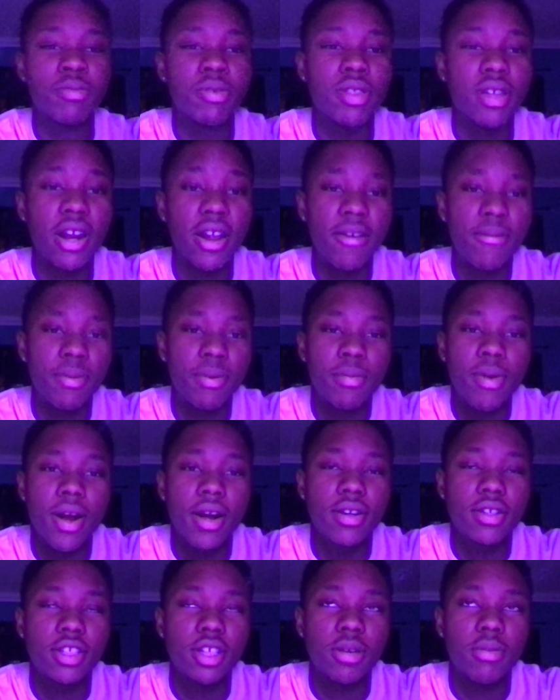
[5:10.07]
me that I've been
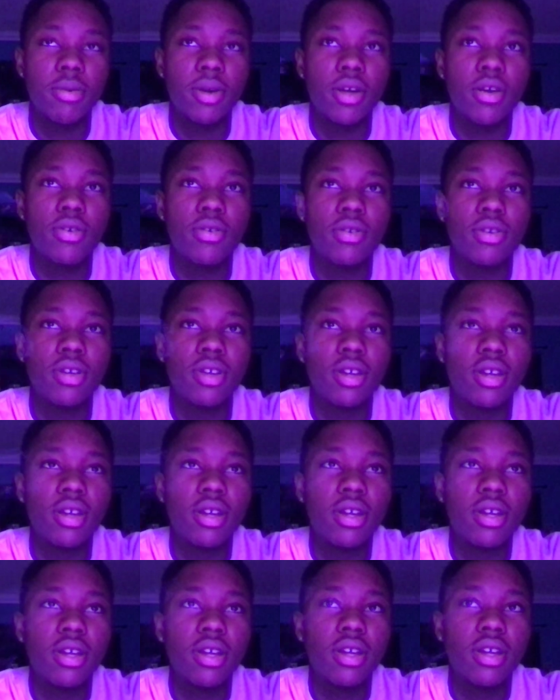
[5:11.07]
practicing on my own.
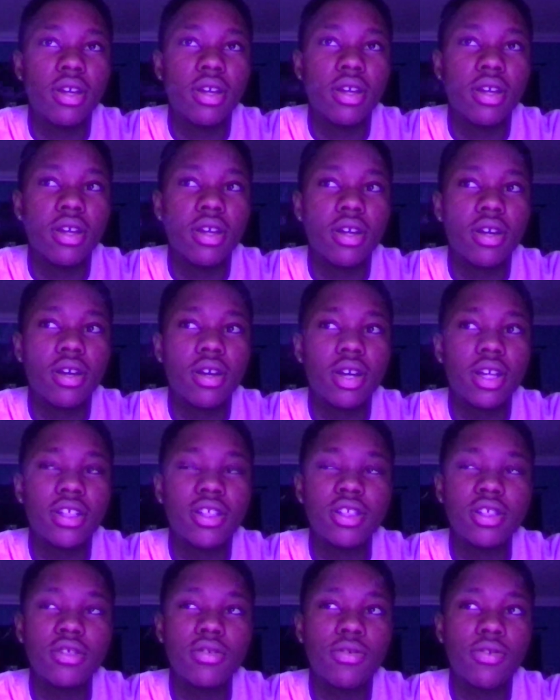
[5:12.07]
It's
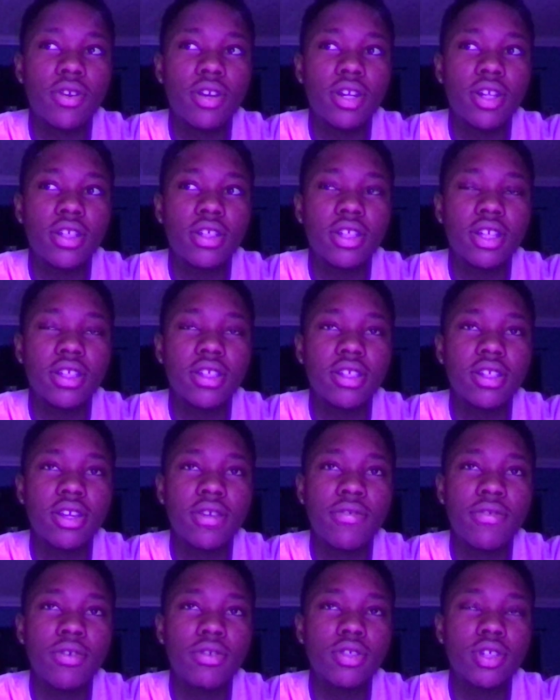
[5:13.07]
just funny. It's it
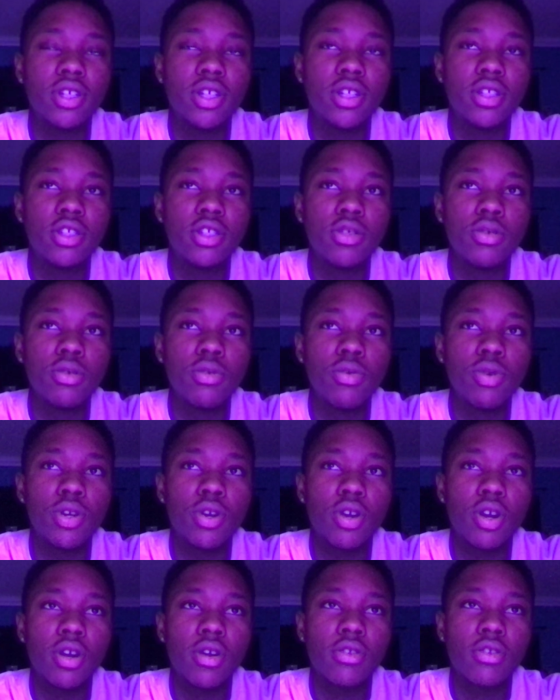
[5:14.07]
feels good too when
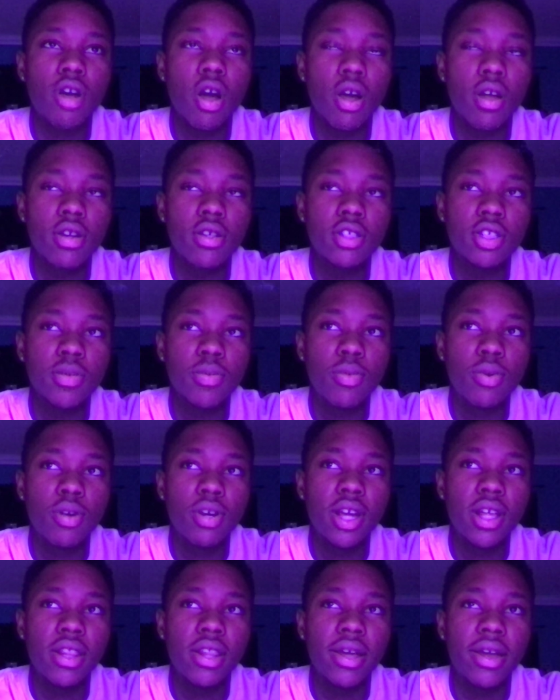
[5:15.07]
you're talking to someone
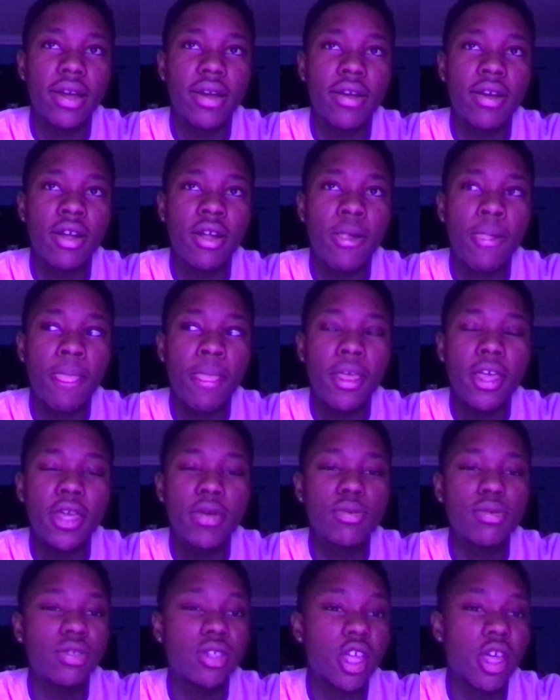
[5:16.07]
and like he
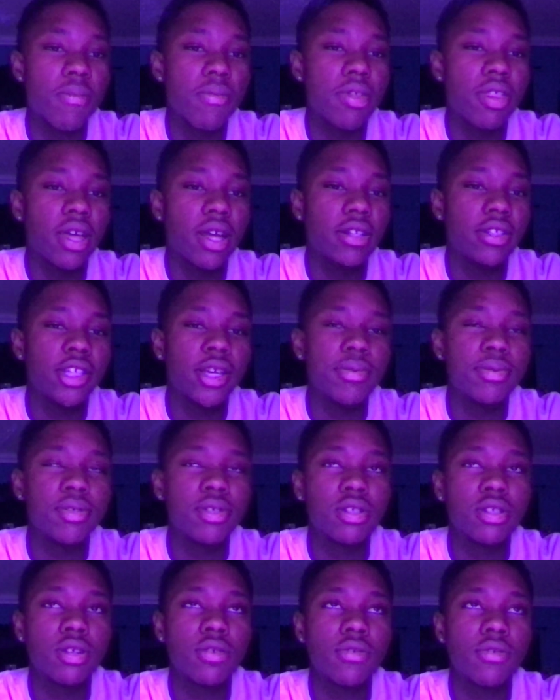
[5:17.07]
was telling me like tips and
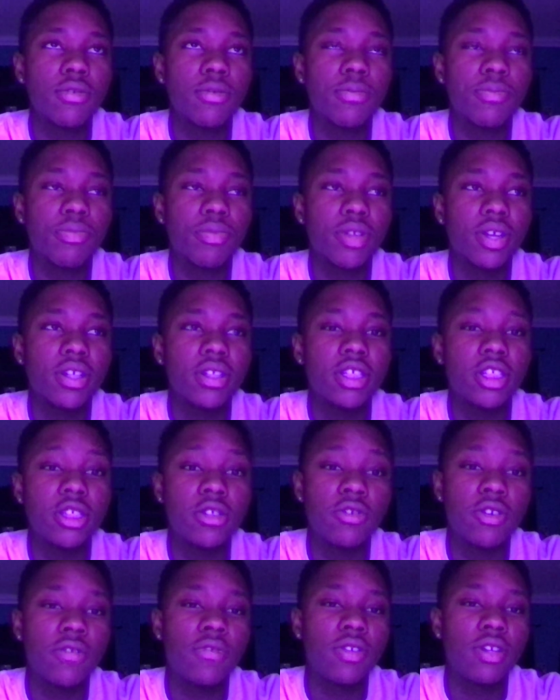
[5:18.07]
stuff because he's
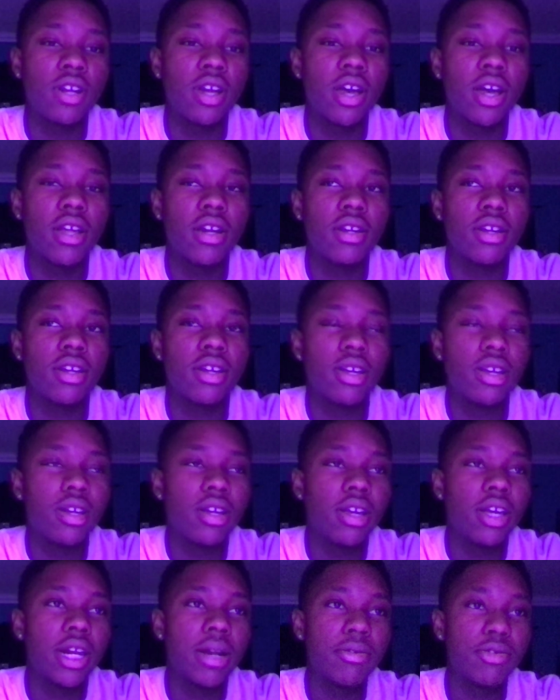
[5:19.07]
59
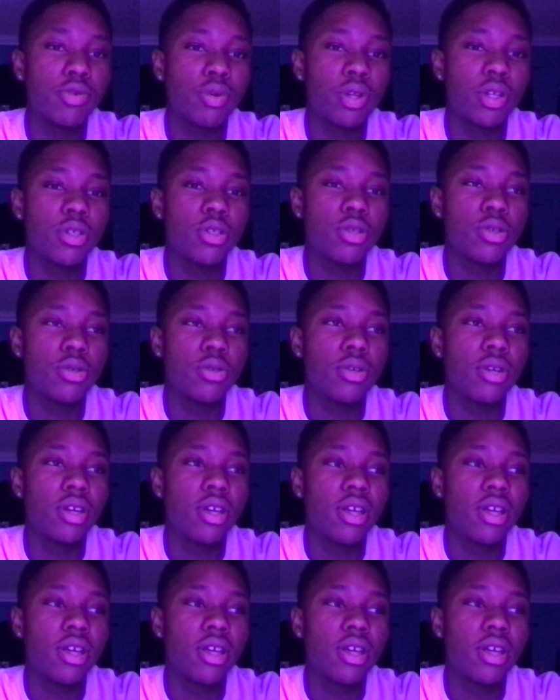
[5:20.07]
and I'm 22,